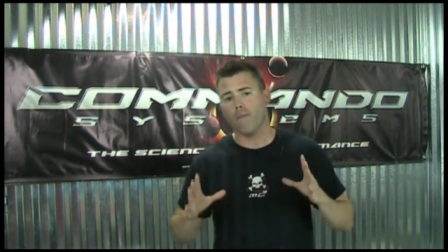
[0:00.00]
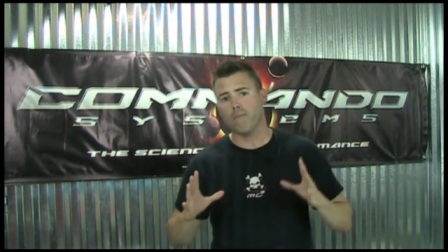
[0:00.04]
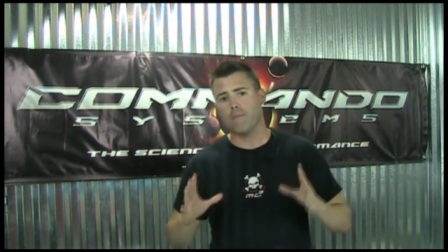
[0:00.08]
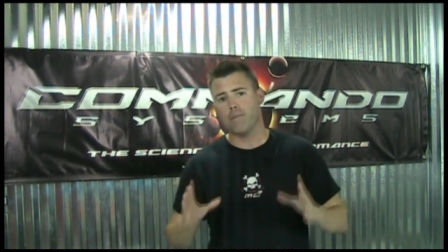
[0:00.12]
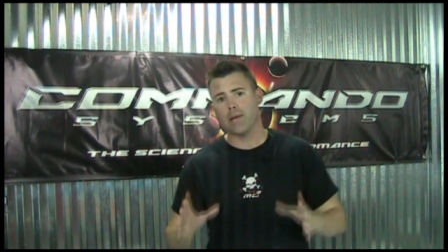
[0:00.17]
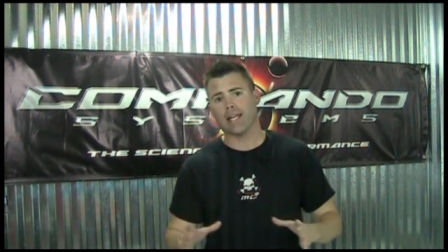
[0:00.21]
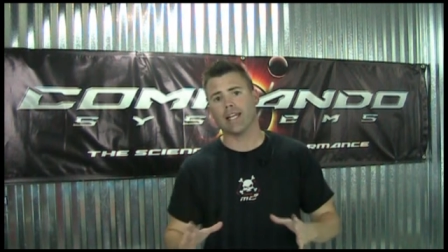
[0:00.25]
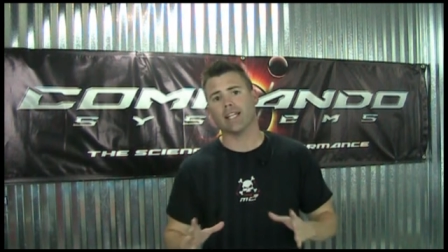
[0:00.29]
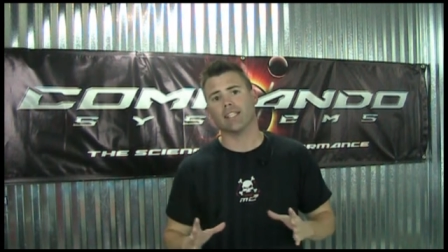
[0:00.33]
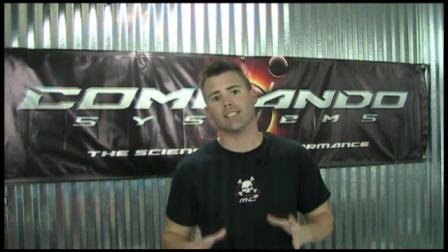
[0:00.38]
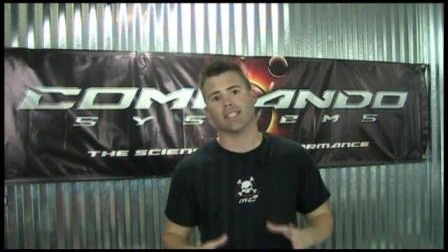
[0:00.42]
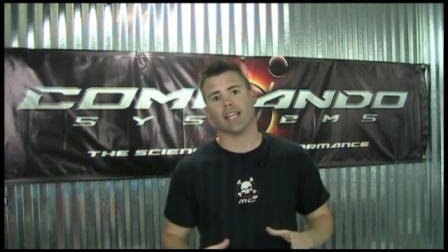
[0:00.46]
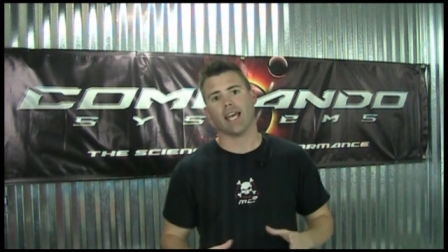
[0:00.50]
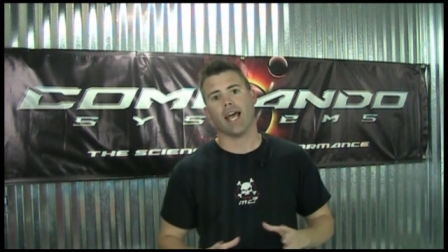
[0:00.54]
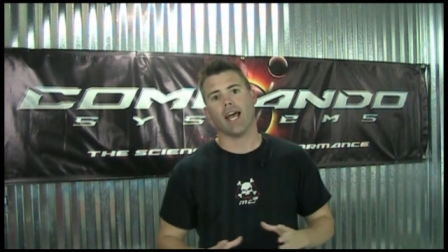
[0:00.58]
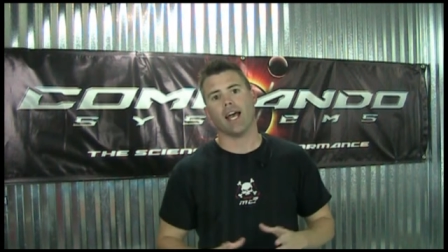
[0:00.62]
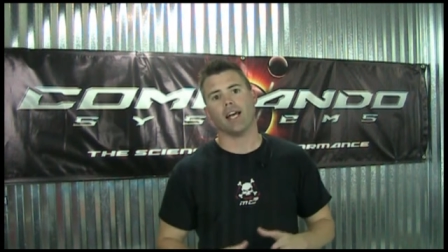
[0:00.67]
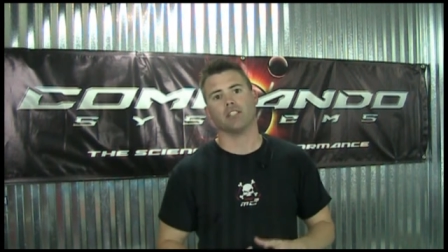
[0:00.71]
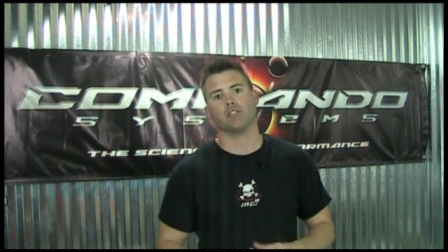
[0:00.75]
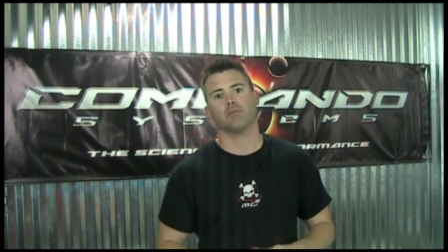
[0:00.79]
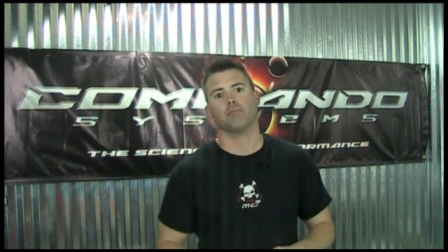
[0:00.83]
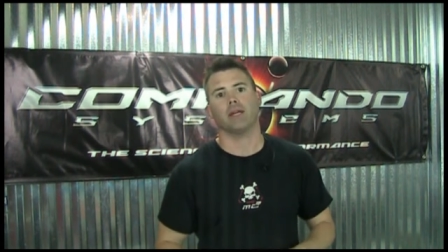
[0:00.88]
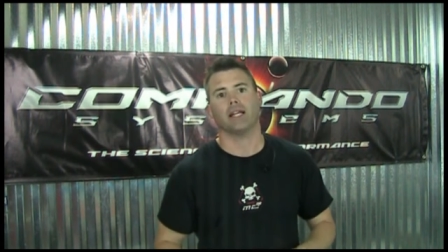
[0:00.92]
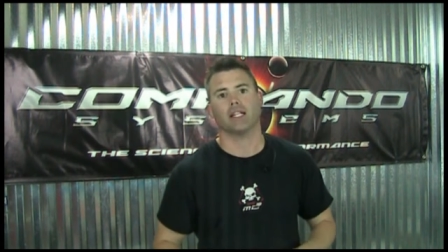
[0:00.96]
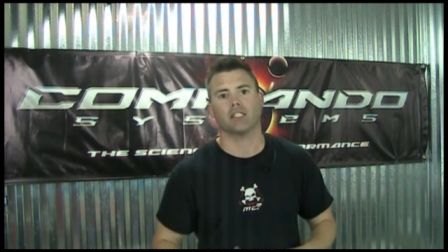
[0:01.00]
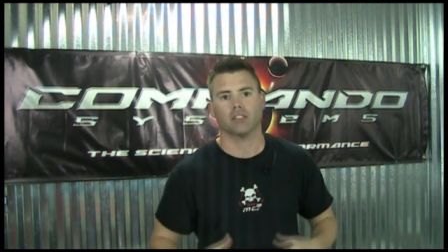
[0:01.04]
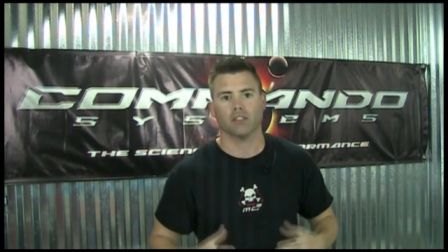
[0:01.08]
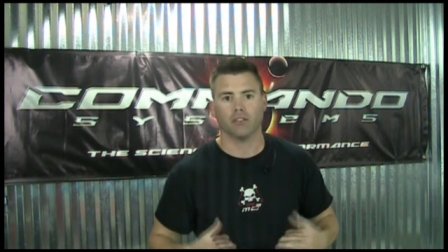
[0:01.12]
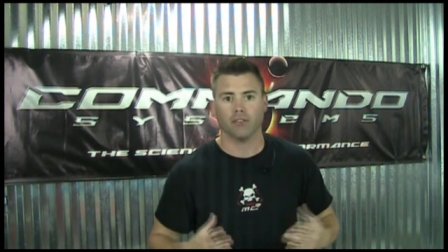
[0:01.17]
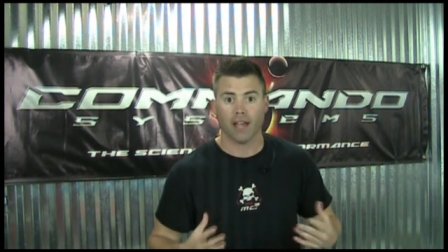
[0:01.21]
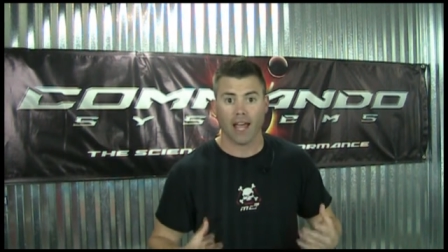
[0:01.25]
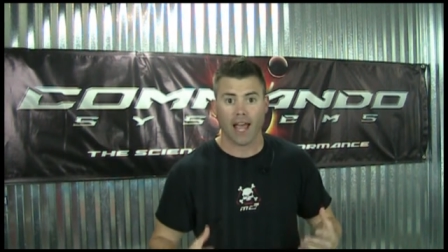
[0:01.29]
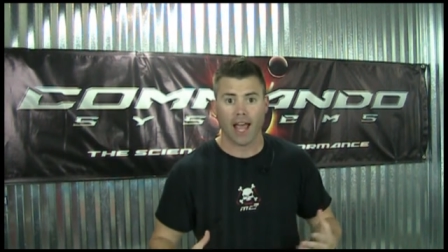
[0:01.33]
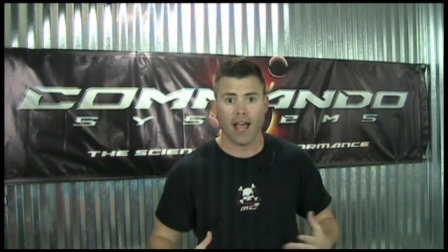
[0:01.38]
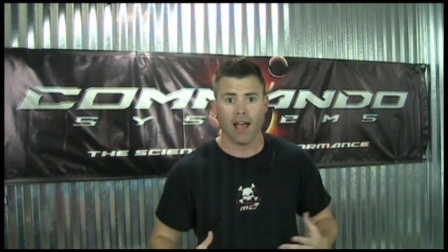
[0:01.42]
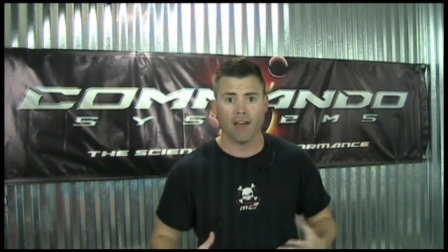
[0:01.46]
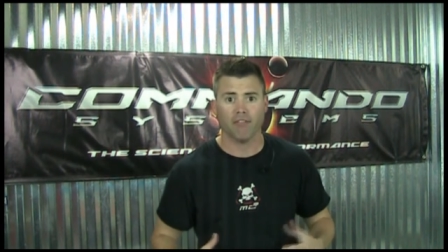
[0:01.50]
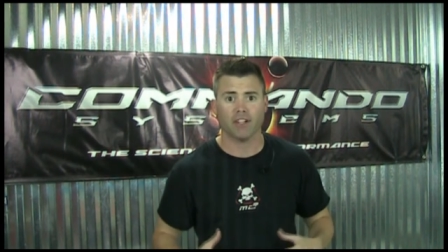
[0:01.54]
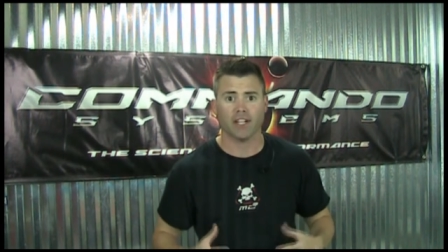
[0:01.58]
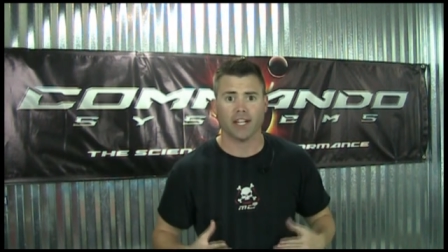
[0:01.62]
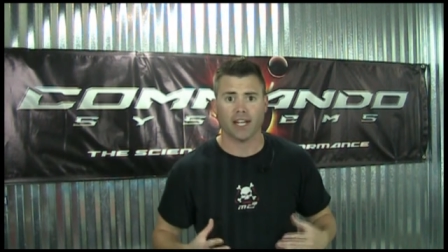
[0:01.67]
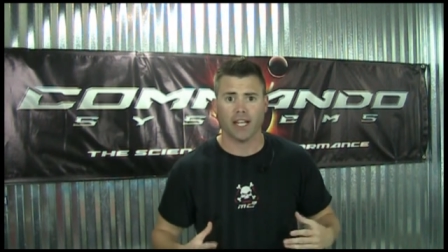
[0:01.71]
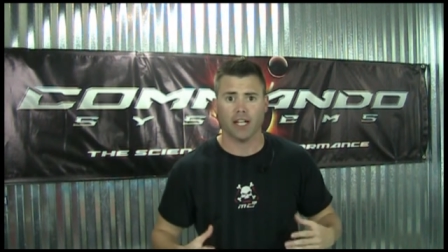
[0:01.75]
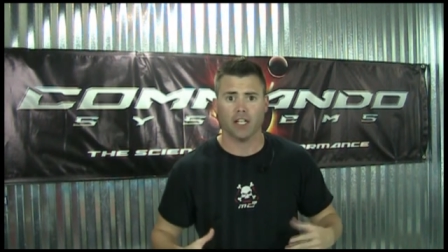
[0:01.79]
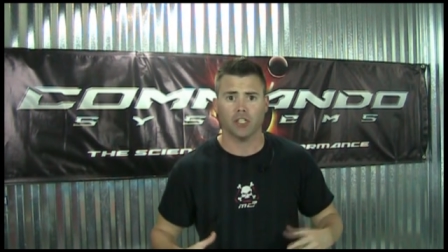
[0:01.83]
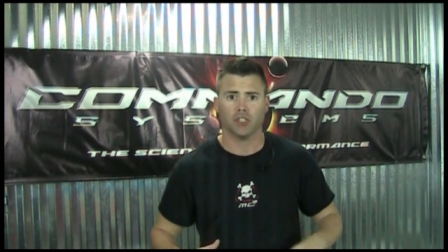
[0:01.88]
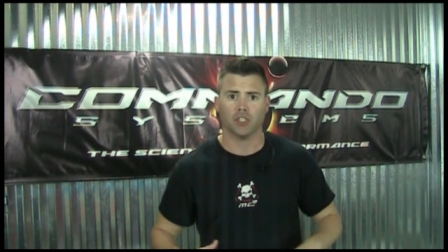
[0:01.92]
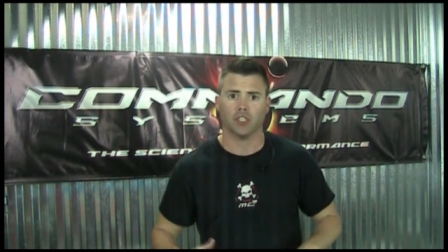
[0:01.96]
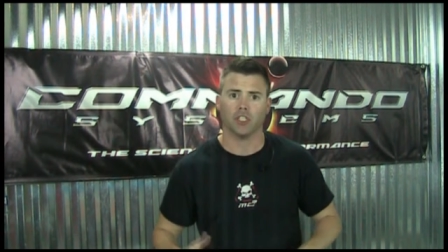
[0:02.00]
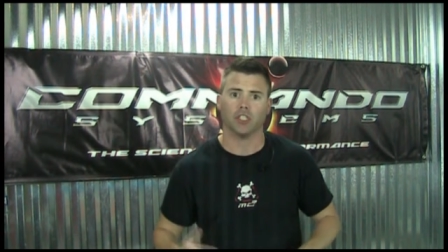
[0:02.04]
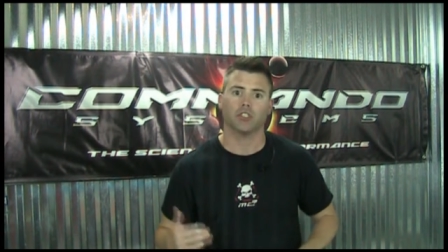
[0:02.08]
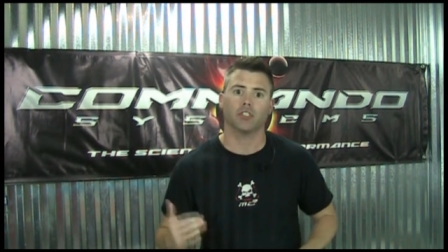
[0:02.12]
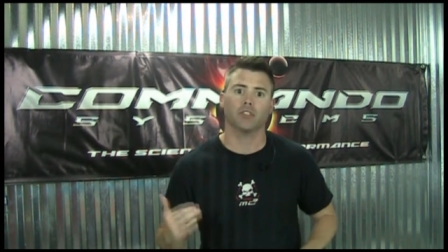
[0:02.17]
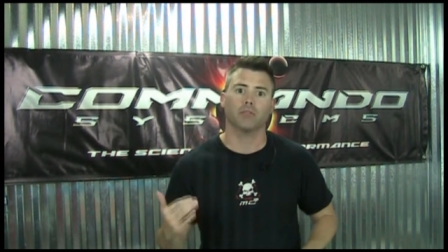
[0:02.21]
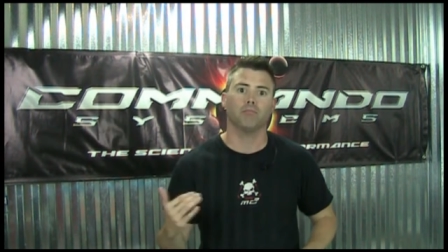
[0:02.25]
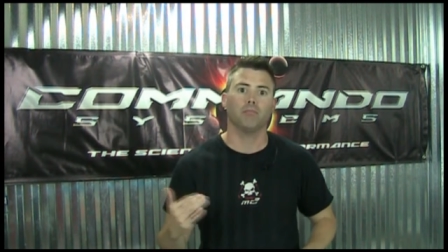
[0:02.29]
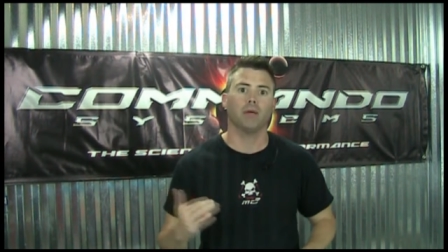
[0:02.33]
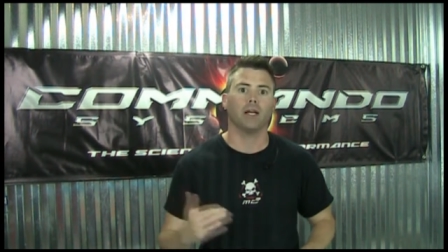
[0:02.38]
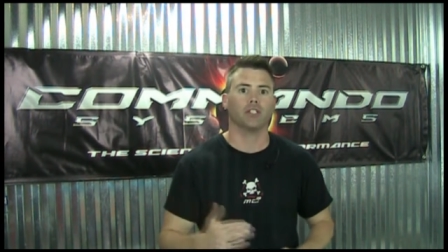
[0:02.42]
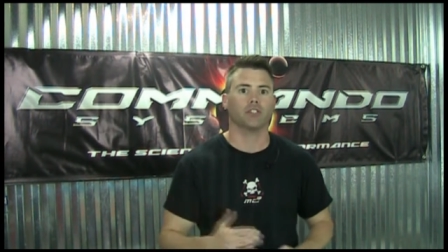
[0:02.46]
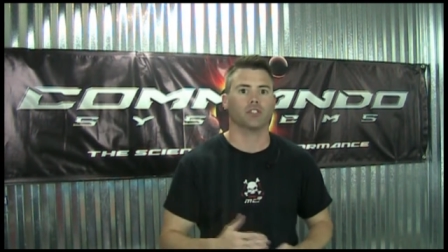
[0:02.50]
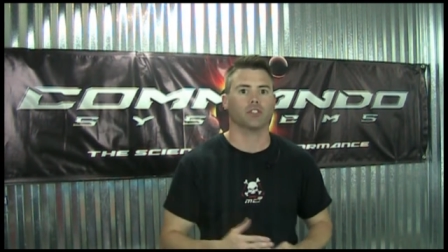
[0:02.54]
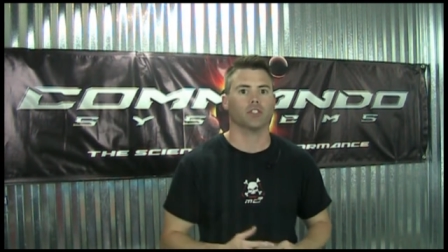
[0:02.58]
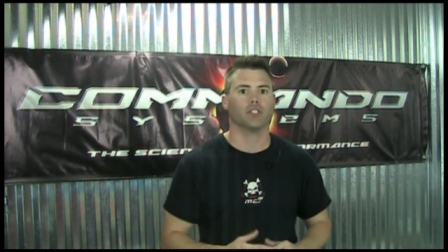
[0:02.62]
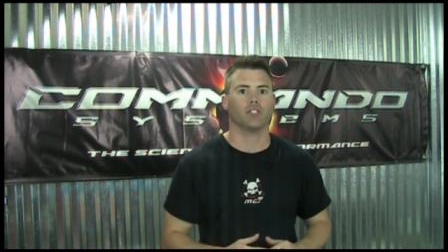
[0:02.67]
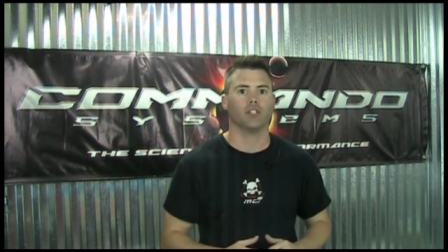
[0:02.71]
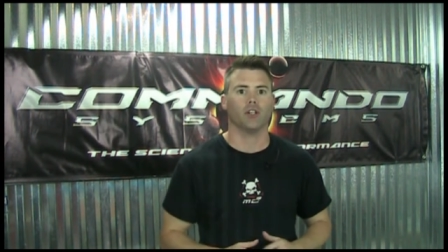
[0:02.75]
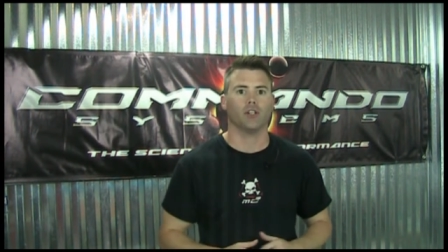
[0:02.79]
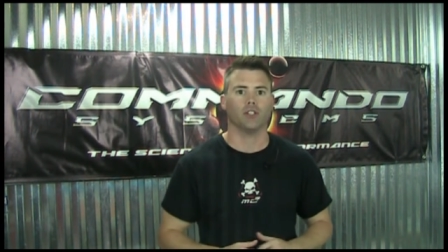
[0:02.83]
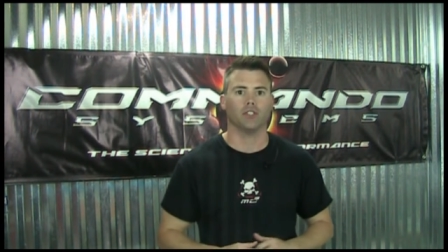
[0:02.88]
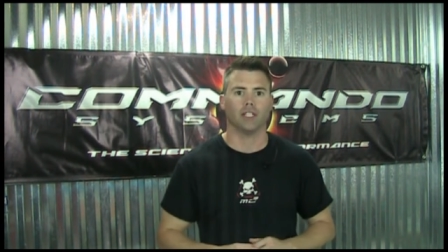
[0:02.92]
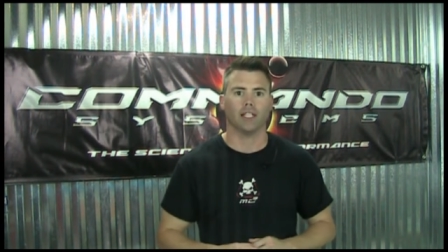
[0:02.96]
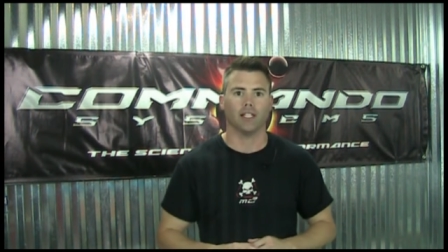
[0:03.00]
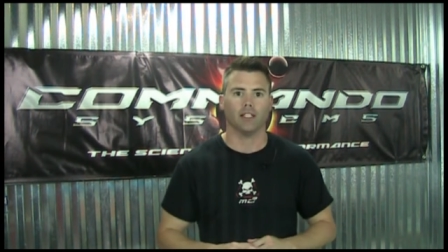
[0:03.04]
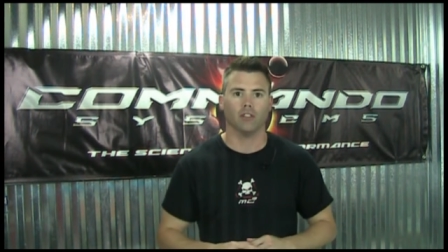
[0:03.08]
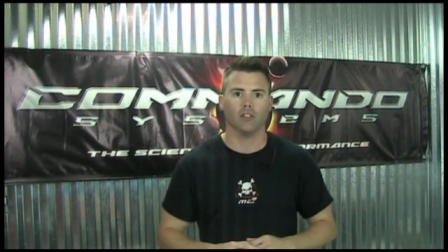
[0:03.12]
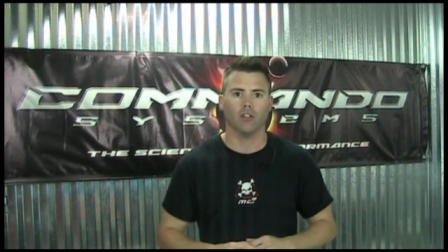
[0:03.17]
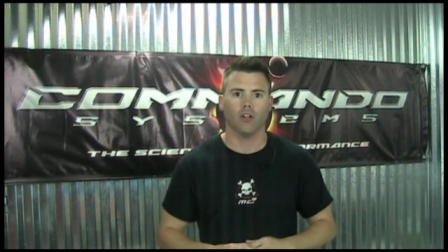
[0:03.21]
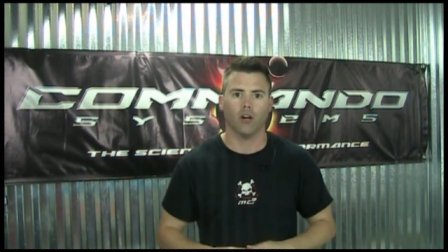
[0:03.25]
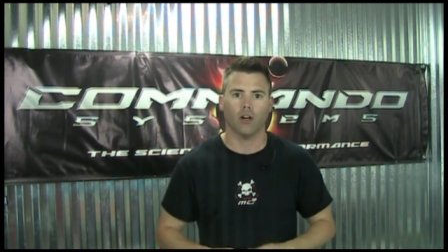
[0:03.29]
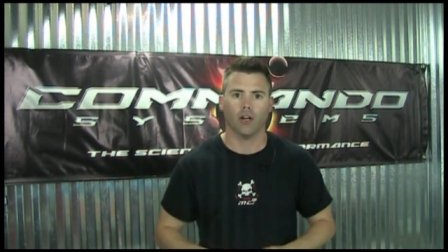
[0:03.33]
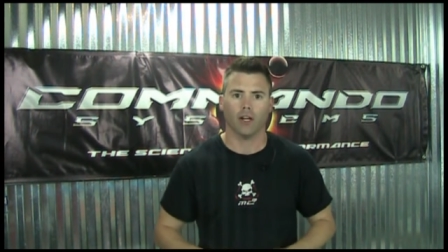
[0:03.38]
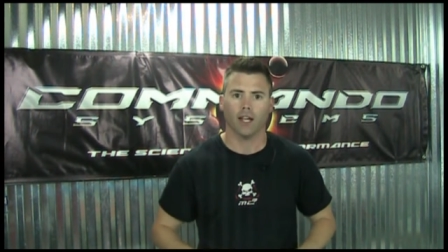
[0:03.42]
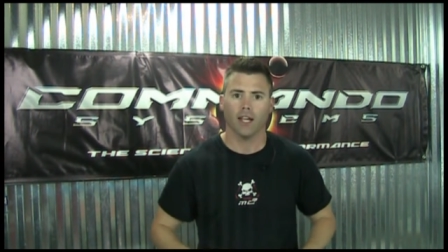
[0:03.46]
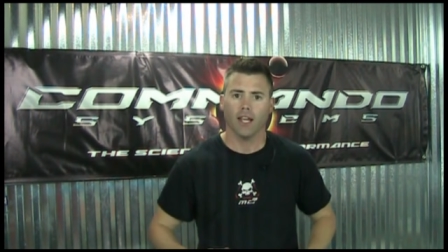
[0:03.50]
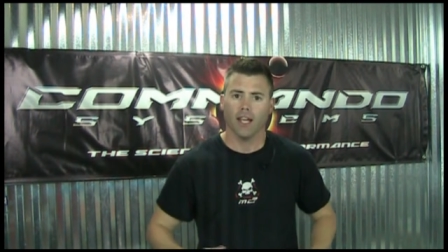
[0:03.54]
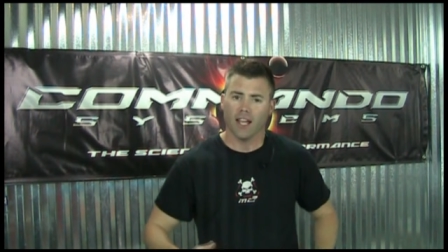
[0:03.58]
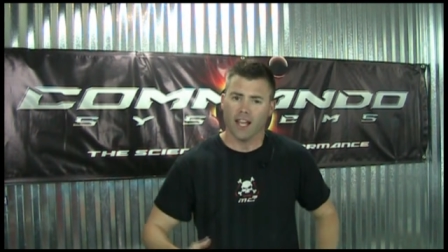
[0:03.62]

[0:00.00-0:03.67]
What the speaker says: biggest aspects of having energy, especially all day long.